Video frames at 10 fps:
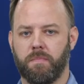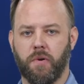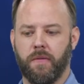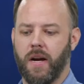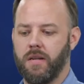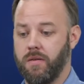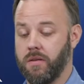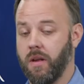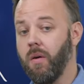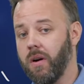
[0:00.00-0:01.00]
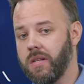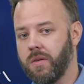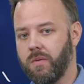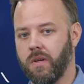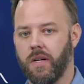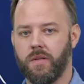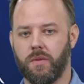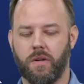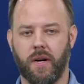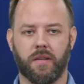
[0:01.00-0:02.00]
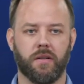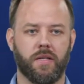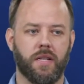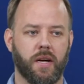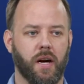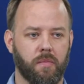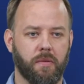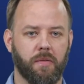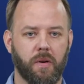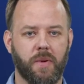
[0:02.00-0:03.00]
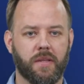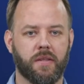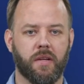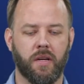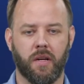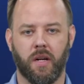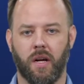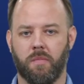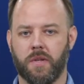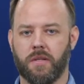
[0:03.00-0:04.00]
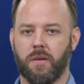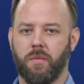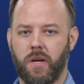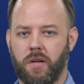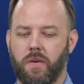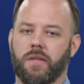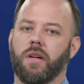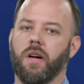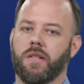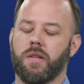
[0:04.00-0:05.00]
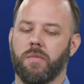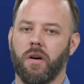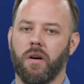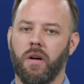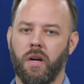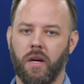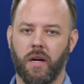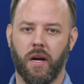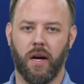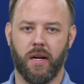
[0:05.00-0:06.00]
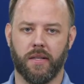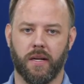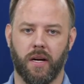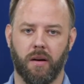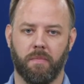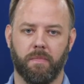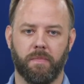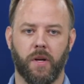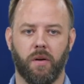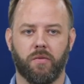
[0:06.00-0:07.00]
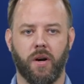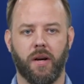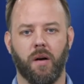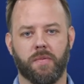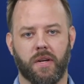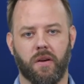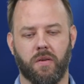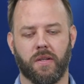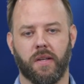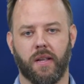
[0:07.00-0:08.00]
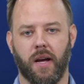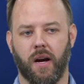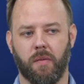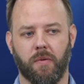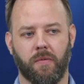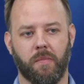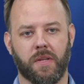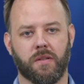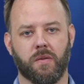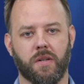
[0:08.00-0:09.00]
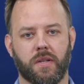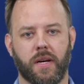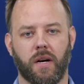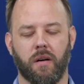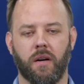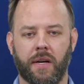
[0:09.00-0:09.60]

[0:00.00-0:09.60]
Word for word: provide you slower storage when you actually need higher performance, um, just to win you as a customer and um, you know, try to upsell you into that higher performing storage later.